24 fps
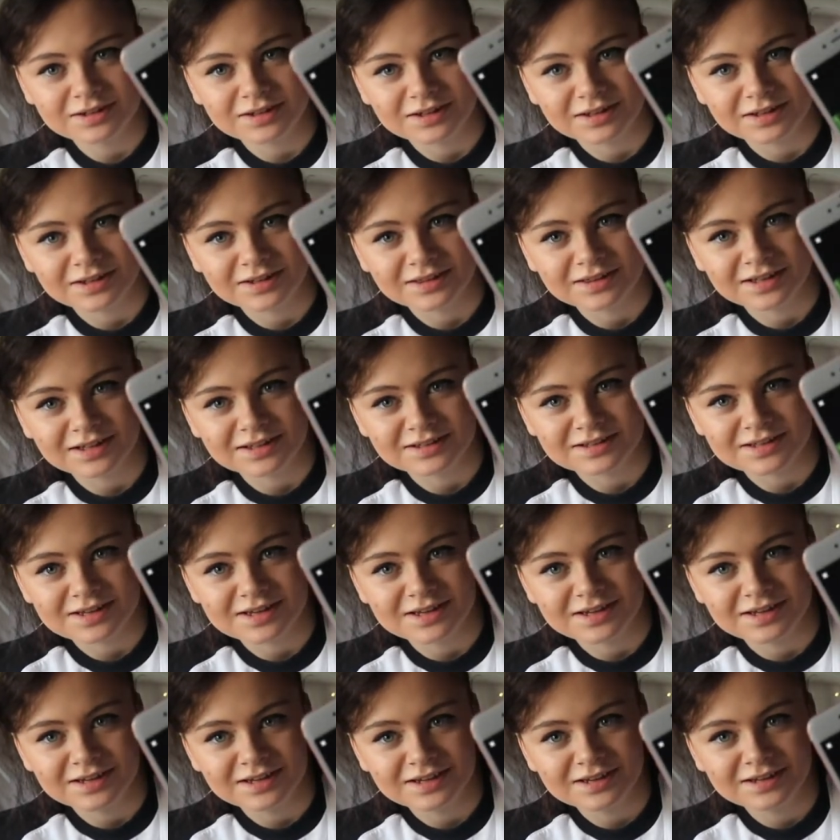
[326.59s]
like that's
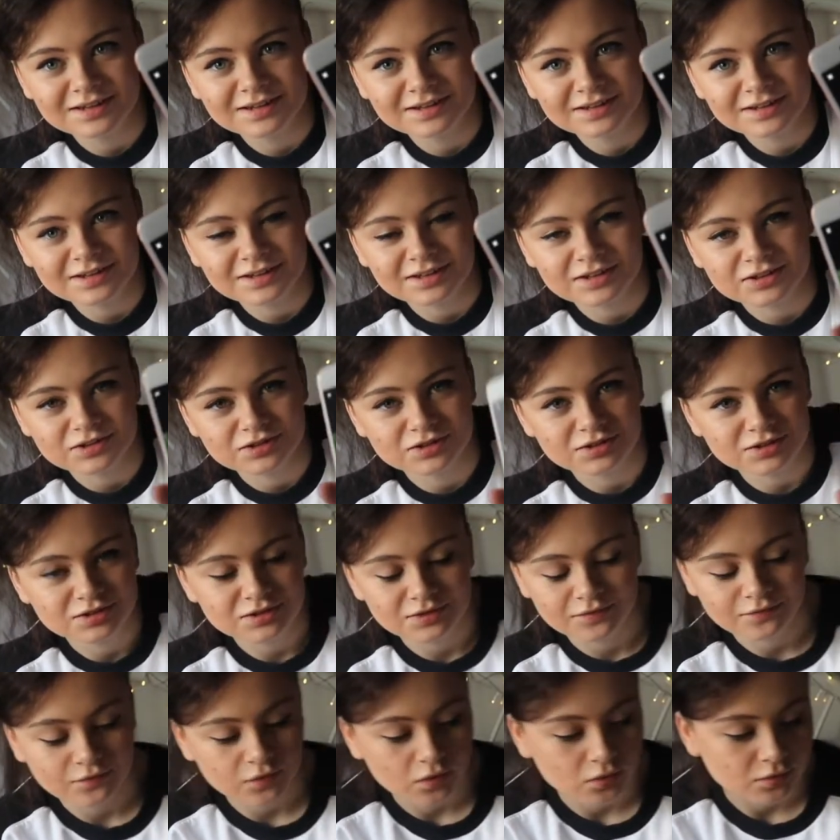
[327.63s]
it. It's just
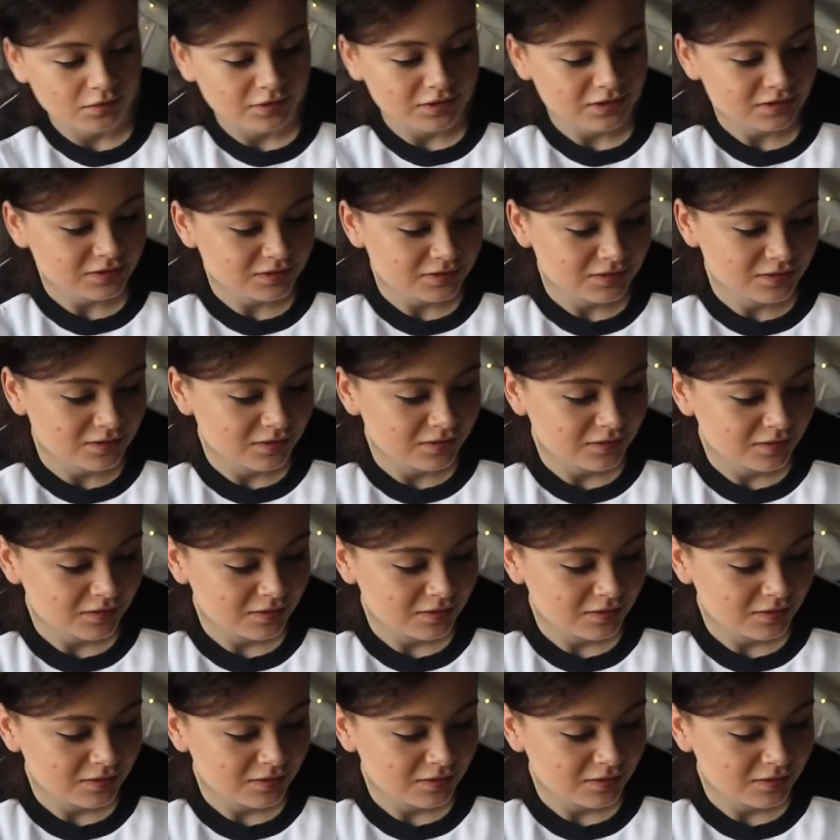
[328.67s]
a forest.